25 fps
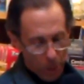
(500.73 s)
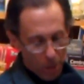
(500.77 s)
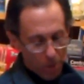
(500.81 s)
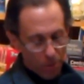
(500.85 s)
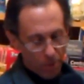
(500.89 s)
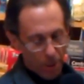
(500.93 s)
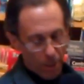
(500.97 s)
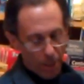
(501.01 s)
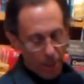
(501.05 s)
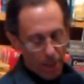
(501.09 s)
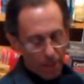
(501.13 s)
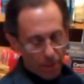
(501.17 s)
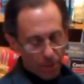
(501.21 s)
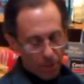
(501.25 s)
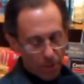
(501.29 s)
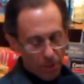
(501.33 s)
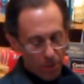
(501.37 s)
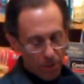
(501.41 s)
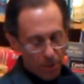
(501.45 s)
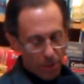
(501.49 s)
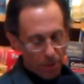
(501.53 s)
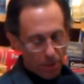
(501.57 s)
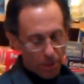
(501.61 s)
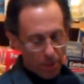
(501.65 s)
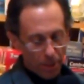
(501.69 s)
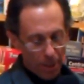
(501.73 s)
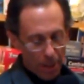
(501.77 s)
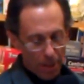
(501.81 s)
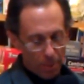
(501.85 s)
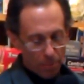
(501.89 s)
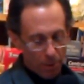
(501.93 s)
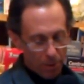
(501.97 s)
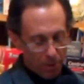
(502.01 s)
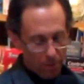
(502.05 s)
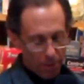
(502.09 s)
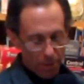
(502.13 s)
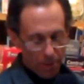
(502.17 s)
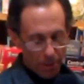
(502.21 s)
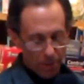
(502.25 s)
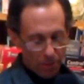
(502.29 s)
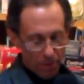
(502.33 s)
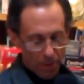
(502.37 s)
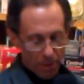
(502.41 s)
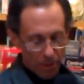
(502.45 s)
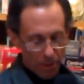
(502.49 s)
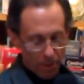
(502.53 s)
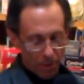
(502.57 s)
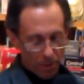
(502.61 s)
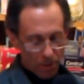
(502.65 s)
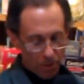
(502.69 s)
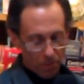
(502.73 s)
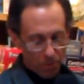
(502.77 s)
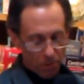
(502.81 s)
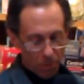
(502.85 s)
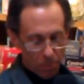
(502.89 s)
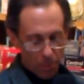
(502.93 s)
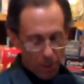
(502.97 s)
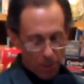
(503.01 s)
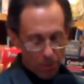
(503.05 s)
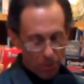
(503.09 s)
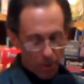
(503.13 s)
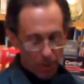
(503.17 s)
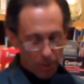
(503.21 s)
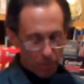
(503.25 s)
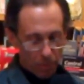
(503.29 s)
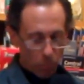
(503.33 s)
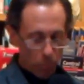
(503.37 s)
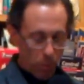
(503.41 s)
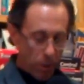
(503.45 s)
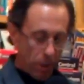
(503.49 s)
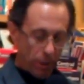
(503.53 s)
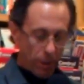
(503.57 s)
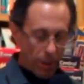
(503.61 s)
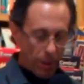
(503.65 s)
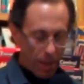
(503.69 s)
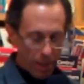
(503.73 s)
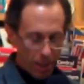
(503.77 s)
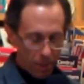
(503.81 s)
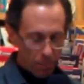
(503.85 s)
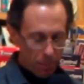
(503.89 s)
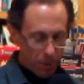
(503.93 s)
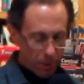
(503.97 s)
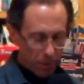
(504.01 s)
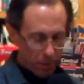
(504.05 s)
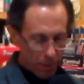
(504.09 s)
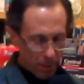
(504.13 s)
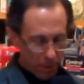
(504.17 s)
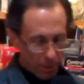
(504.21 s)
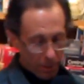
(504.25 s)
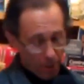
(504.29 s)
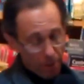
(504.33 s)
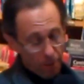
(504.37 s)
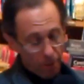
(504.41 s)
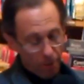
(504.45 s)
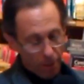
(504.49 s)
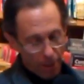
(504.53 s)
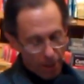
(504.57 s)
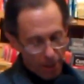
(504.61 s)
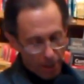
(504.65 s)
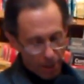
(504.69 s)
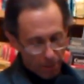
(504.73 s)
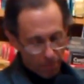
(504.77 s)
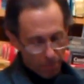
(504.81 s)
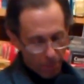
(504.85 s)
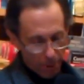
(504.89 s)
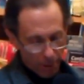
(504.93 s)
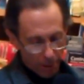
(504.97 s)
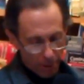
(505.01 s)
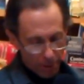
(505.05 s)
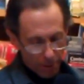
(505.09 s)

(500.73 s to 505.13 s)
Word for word: Over the last two years, the laboratory has transitioned from using one lab to this other lab,